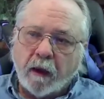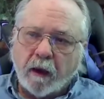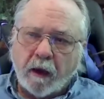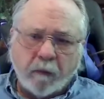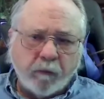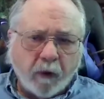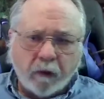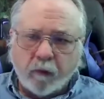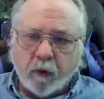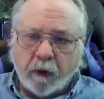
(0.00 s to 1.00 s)
I'm
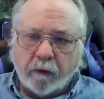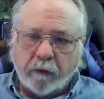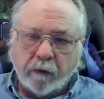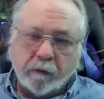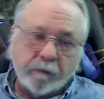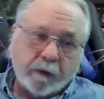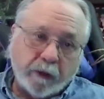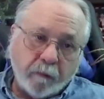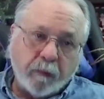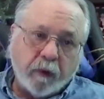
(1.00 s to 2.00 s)
not quite, and then
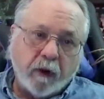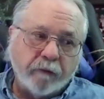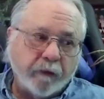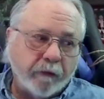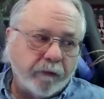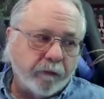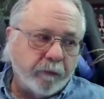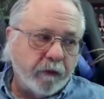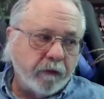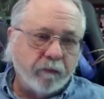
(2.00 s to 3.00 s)
I apologize. It's
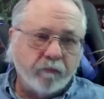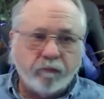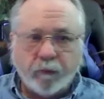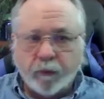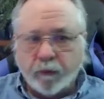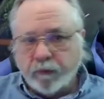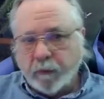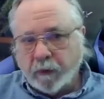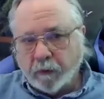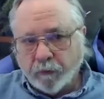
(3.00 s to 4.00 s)
been,
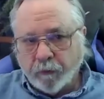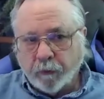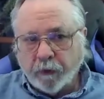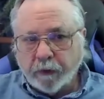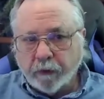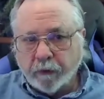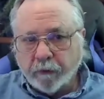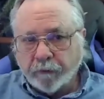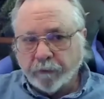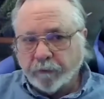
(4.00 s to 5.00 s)
30
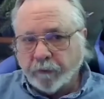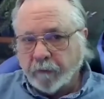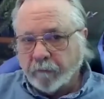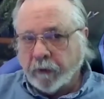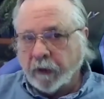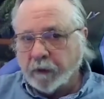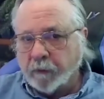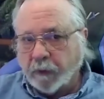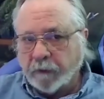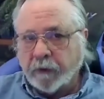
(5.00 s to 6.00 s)
years since I've taken
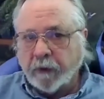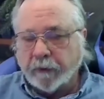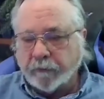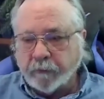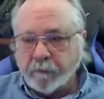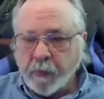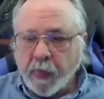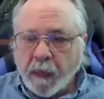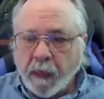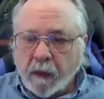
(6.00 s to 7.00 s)
my test.
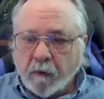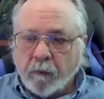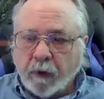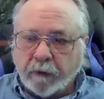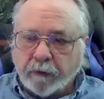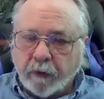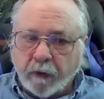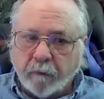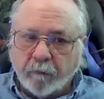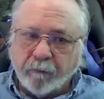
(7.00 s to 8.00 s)
But
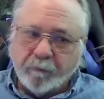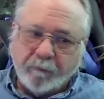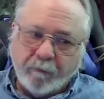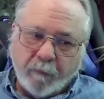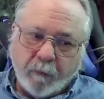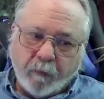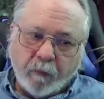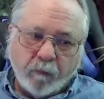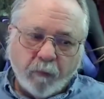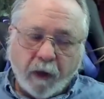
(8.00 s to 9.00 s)

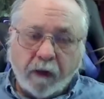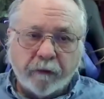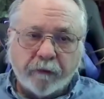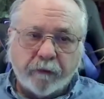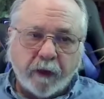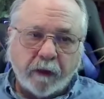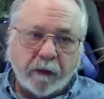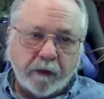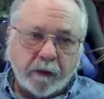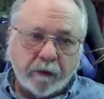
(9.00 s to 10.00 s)
my
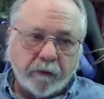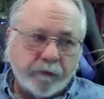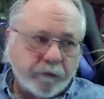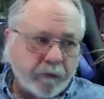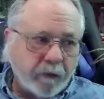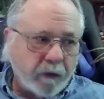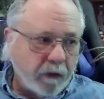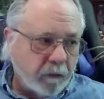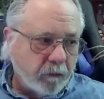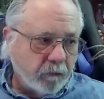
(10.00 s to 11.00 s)
understanding is
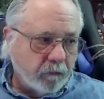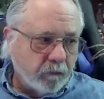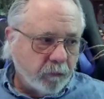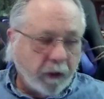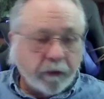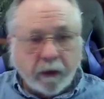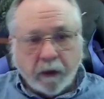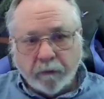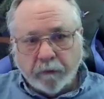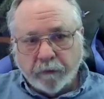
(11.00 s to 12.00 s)
right
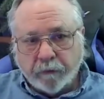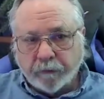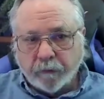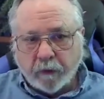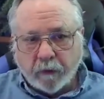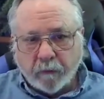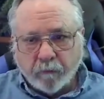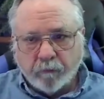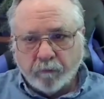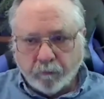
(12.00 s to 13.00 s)
now there's,
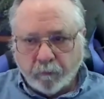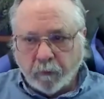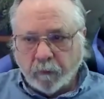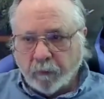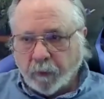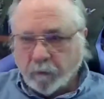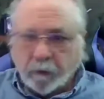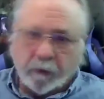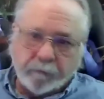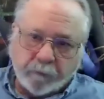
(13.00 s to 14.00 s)

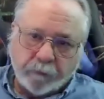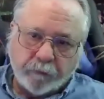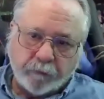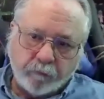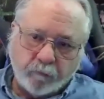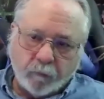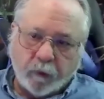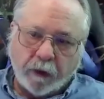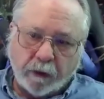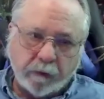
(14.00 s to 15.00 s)
when I first
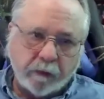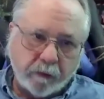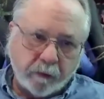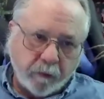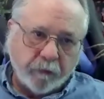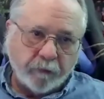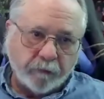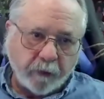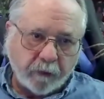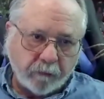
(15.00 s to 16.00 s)
went in the
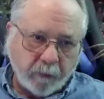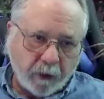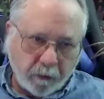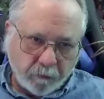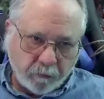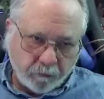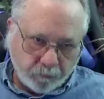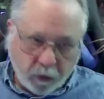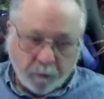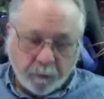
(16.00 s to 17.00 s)
business, I had a
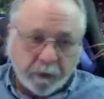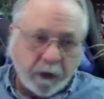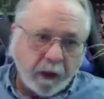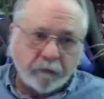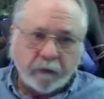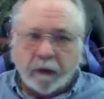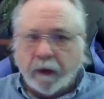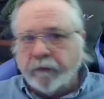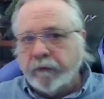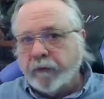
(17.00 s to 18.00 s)
property casualty
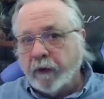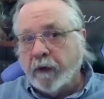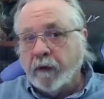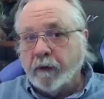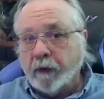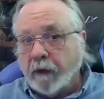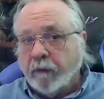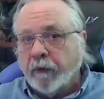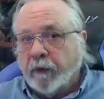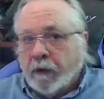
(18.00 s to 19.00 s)
license and a
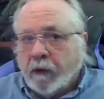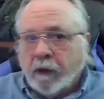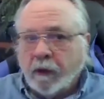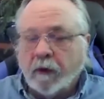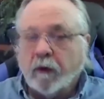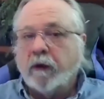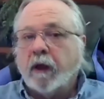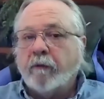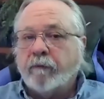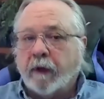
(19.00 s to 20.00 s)
health or a
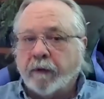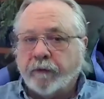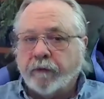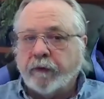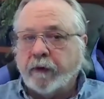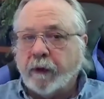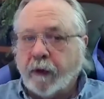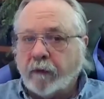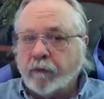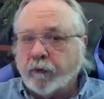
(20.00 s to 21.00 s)
life license. And then
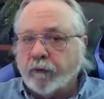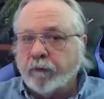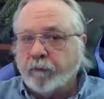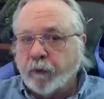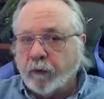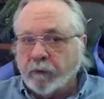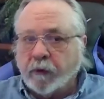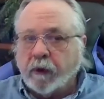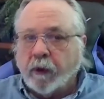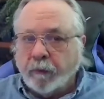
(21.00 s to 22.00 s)
that just sort of
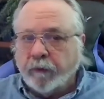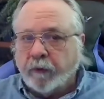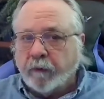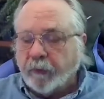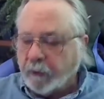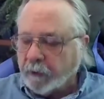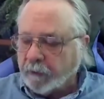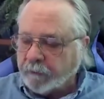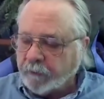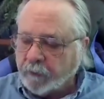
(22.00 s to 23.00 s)
encompassed everything I
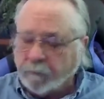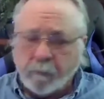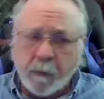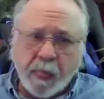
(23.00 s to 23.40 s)
sell.